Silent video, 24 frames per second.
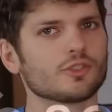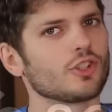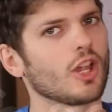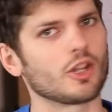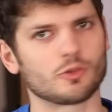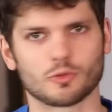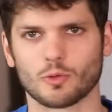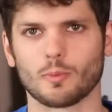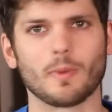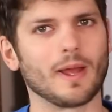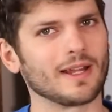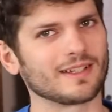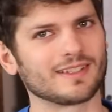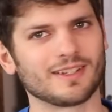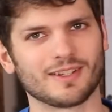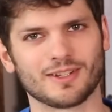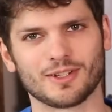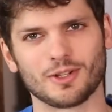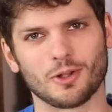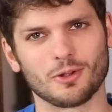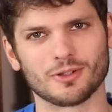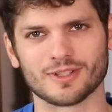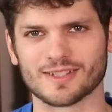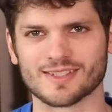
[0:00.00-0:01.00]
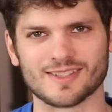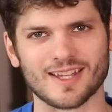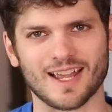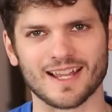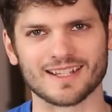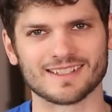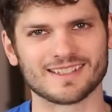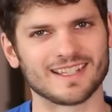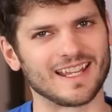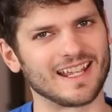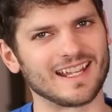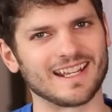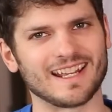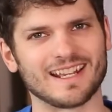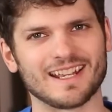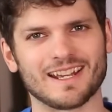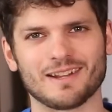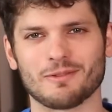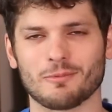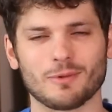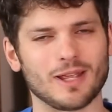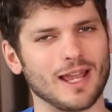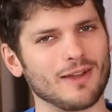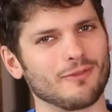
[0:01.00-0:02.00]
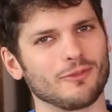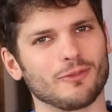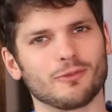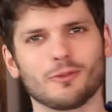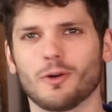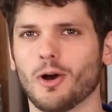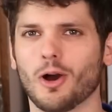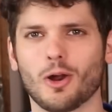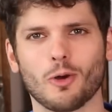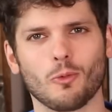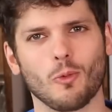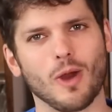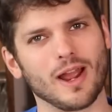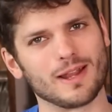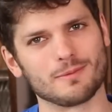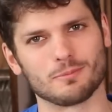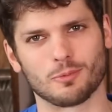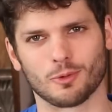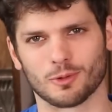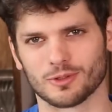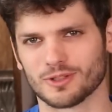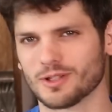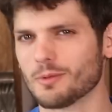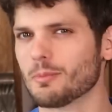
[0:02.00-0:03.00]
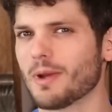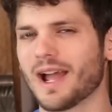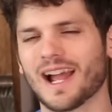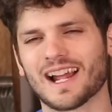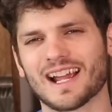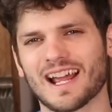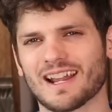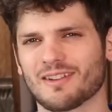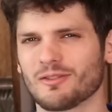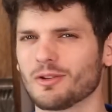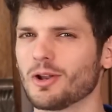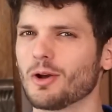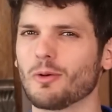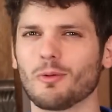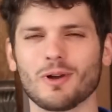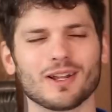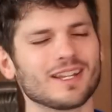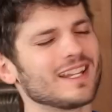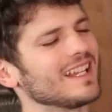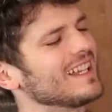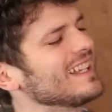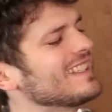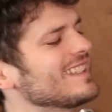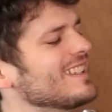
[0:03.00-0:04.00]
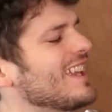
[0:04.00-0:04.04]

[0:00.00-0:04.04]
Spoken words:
Josh, we're back to the old set, and we have our whiteboard in the back. I don't know what it